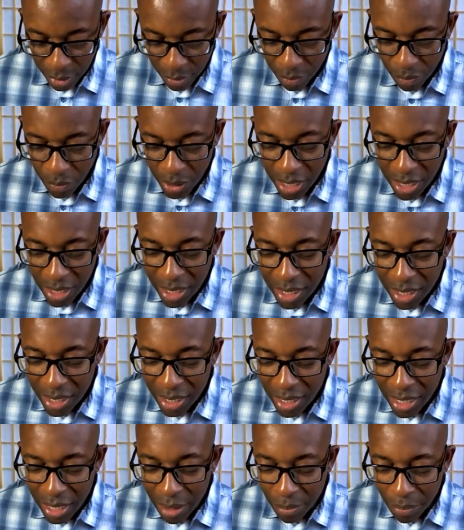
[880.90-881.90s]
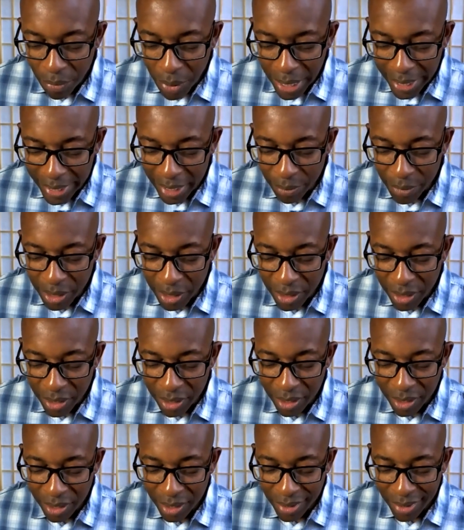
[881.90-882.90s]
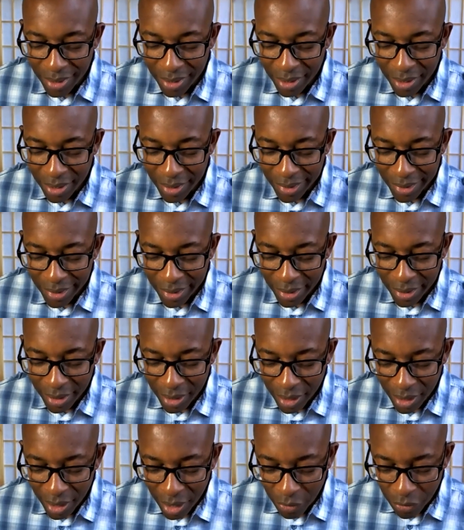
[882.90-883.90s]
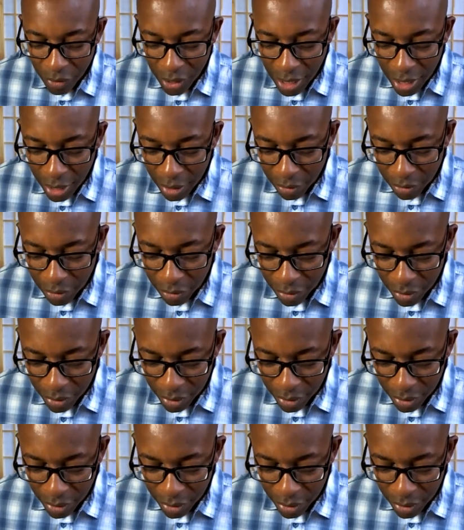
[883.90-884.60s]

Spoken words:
Be the embodiment of love.